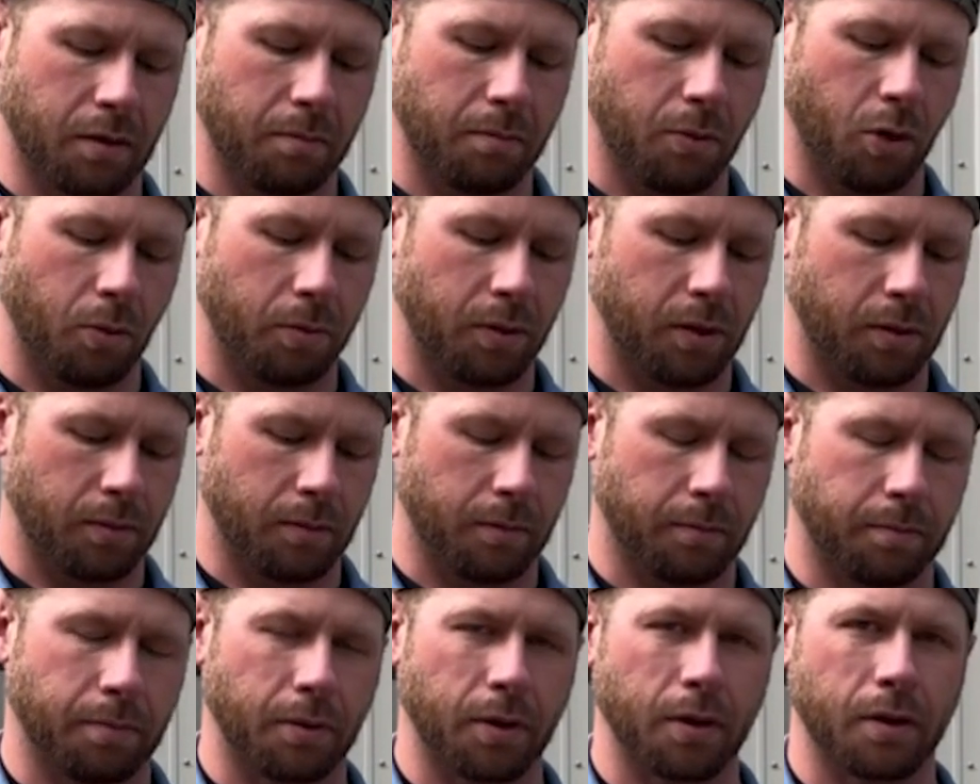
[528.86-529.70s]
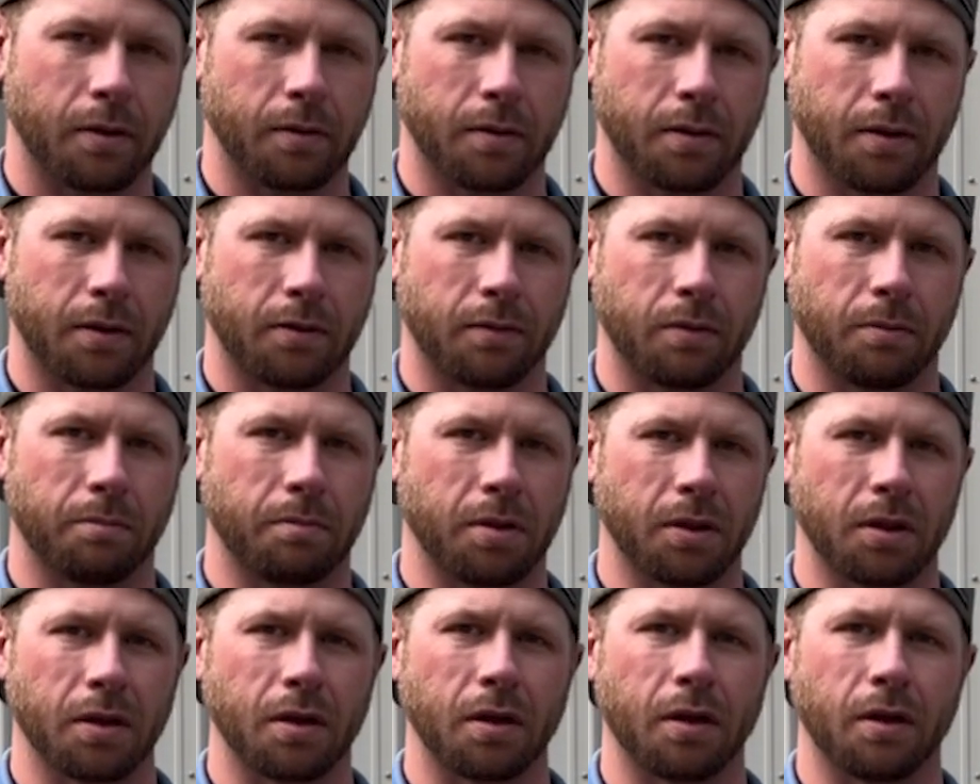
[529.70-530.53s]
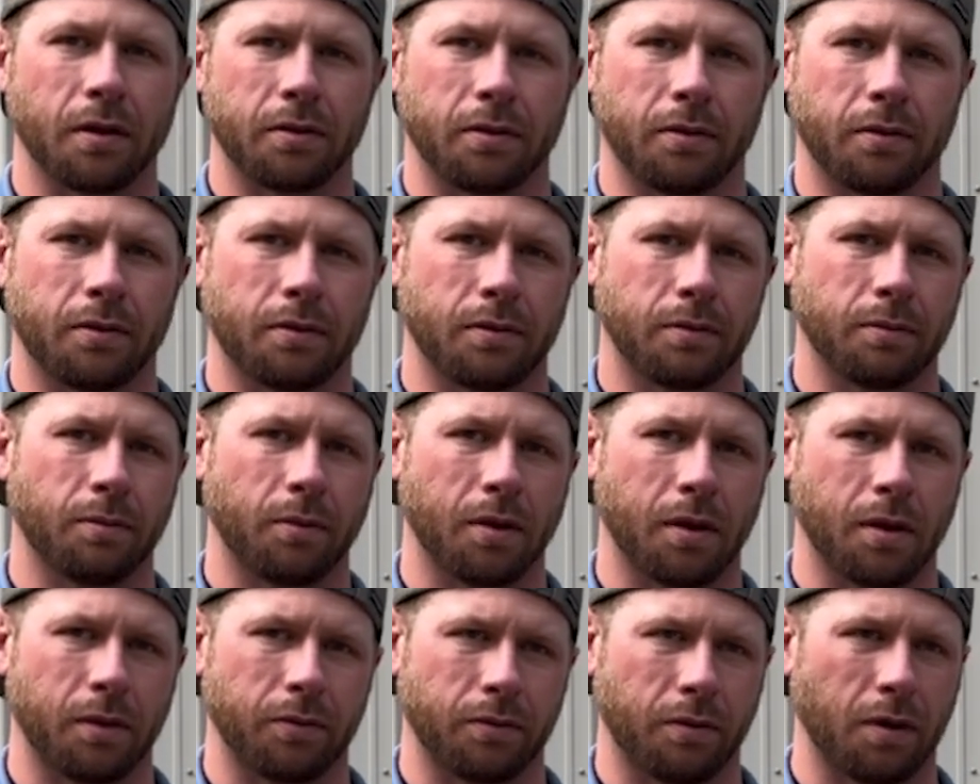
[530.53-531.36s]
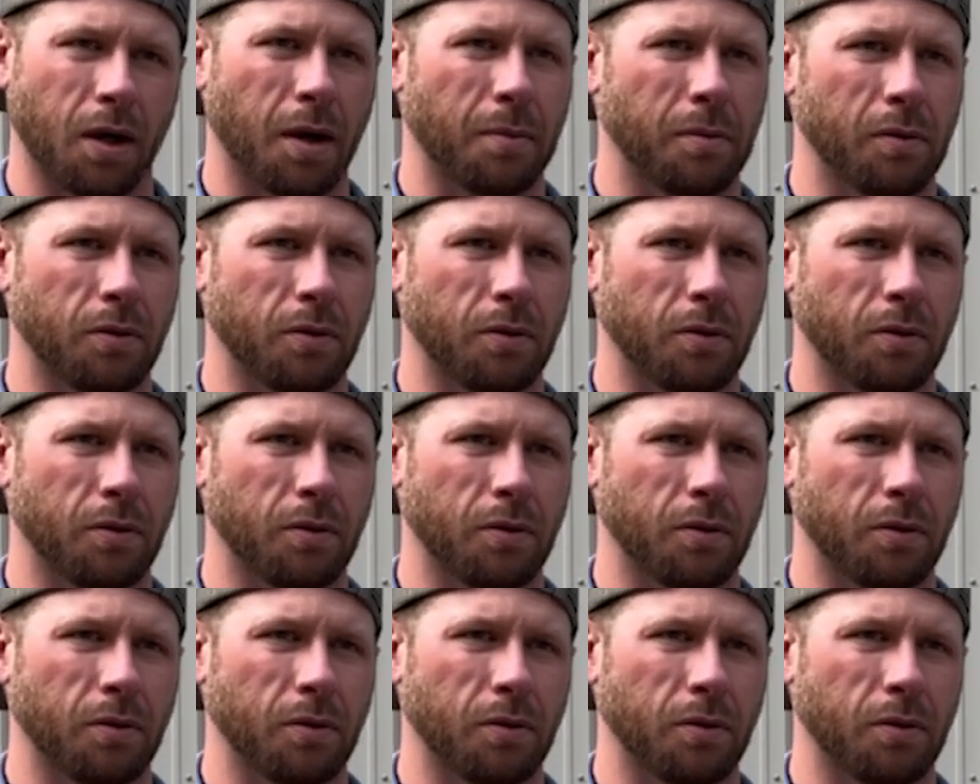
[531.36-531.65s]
the moment, but had some big gusts while I was grabbing